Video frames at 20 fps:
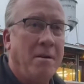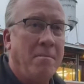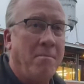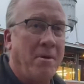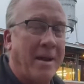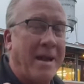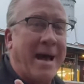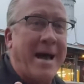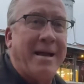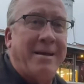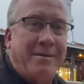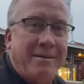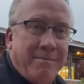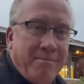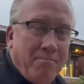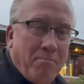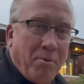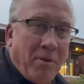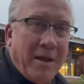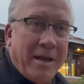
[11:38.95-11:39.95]
But I
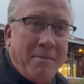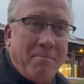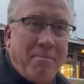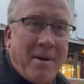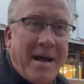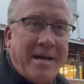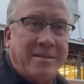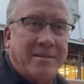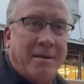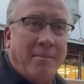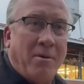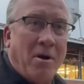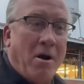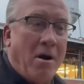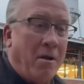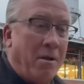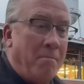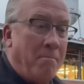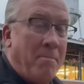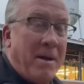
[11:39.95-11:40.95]
played
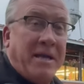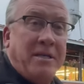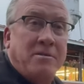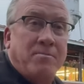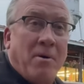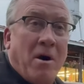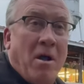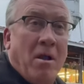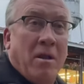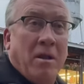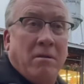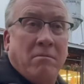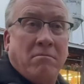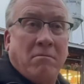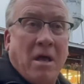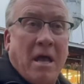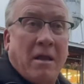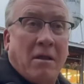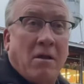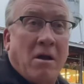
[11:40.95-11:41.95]
basketball and baseball
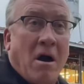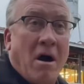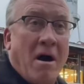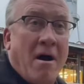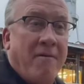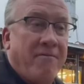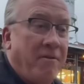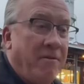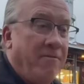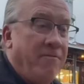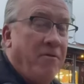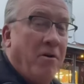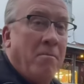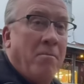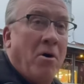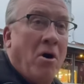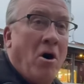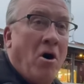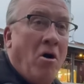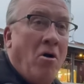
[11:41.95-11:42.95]
and, and golf and
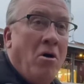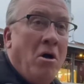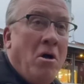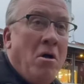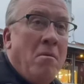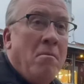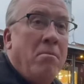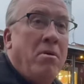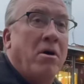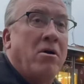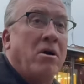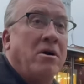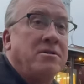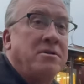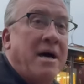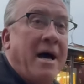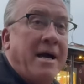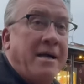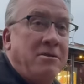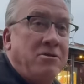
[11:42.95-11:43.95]
football because
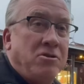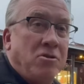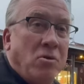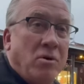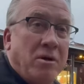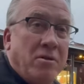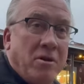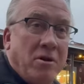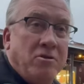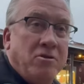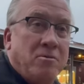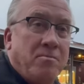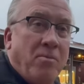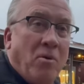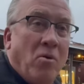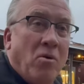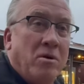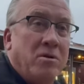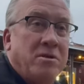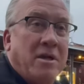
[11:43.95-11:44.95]
I enjoyed those
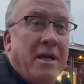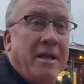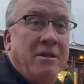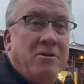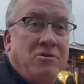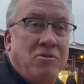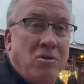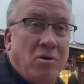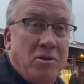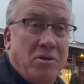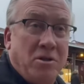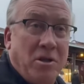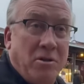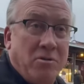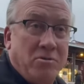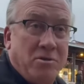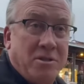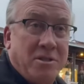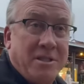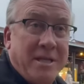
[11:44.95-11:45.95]
sports and enjoyed
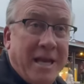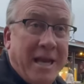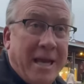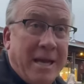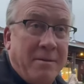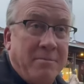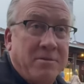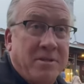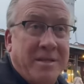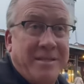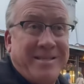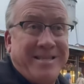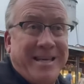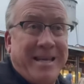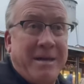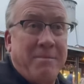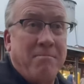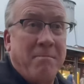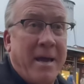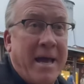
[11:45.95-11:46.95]
those teams and
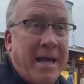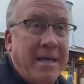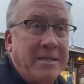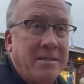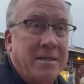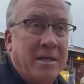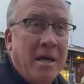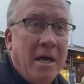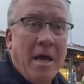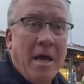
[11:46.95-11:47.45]
teammates.